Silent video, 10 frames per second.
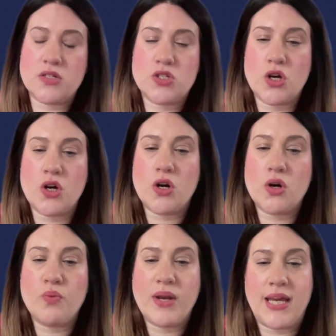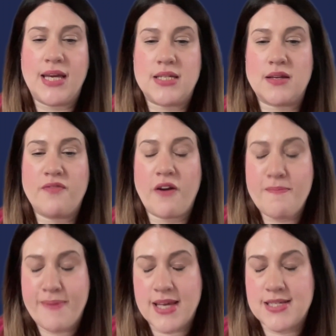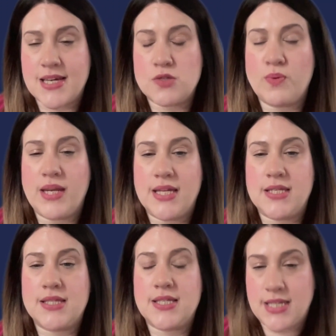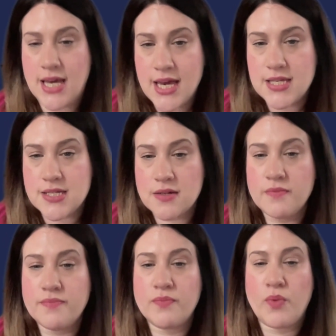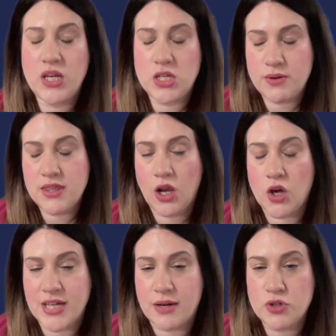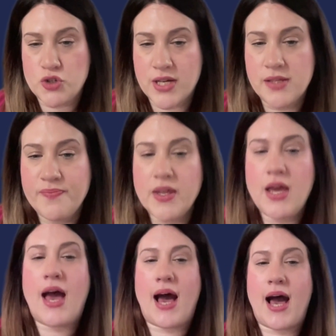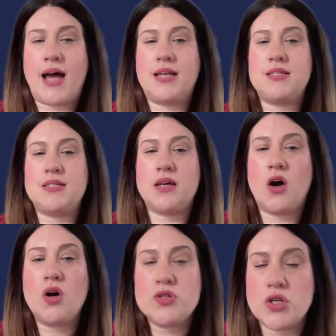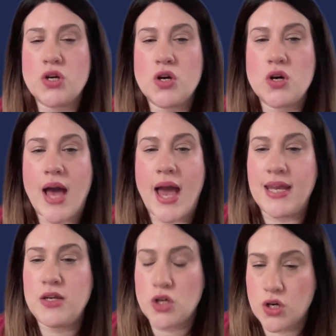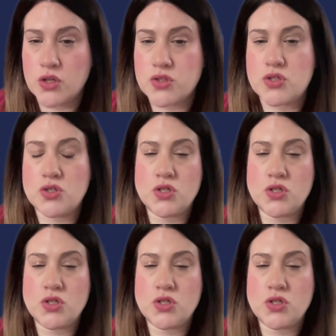So we need very basics. We need the date when you're doing the lockdown drill, and also any notes.